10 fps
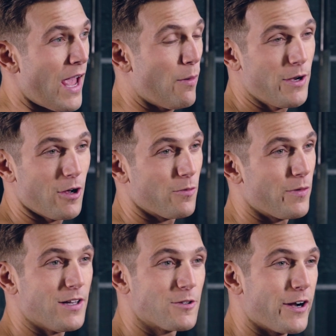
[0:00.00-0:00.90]
and we're not
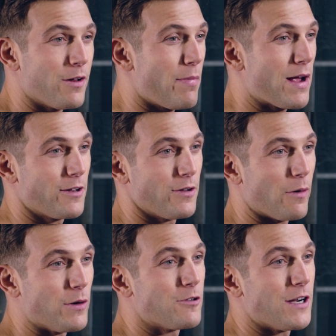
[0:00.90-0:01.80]
really training back today,
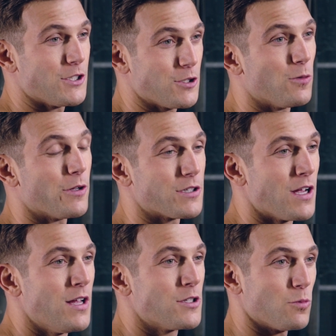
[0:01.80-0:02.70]
we're training shoulders.
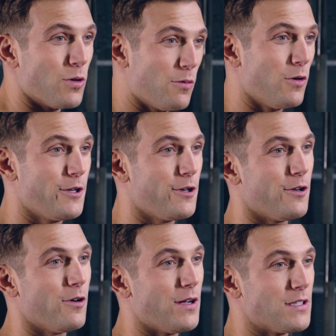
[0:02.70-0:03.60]
So what I want you to
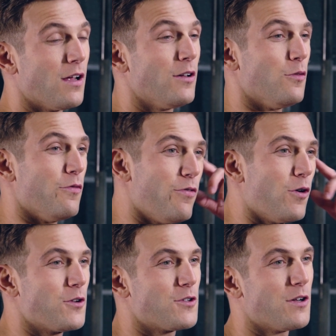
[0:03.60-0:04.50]
do is to
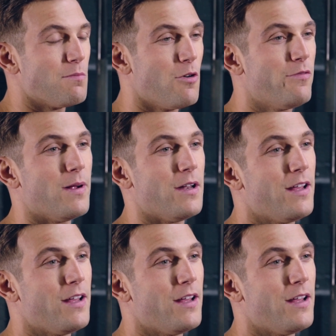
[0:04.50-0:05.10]
focus on the movement.